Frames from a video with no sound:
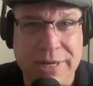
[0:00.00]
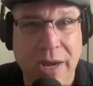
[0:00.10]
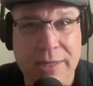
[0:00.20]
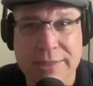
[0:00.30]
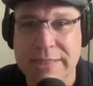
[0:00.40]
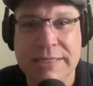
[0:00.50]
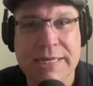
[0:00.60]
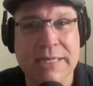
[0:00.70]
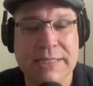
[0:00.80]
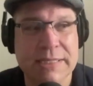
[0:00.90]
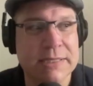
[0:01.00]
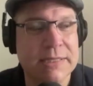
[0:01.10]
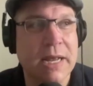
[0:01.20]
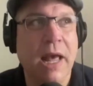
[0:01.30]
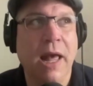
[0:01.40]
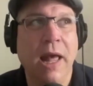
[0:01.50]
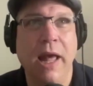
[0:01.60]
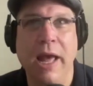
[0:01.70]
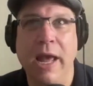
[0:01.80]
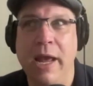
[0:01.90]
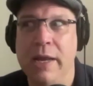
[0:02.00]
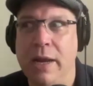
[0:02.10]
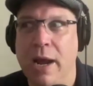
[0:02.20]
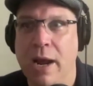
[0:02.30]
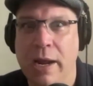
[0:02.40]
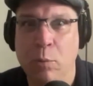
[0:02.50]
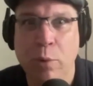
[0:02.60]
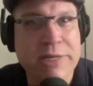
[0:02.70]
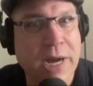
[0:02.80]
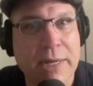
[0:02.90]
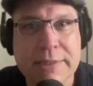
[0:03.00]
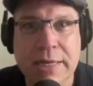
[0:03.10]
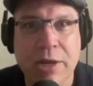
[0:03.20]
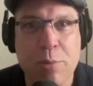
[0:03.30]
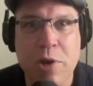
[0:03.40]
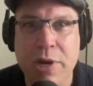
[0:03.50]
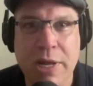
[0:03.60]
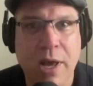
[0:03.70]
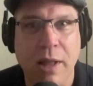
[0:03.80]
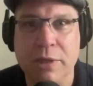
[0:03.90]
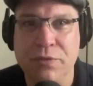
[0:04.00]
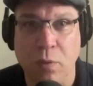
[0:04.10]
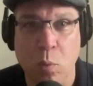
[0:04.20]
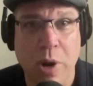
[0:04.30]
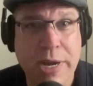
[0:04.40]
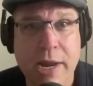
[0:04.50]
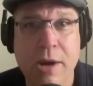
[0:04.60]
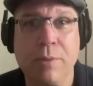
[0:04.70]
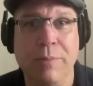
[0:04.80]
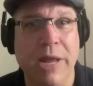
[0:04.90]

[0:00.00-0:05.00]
Austin, Texas, and I went to Austin Community College for 1 year.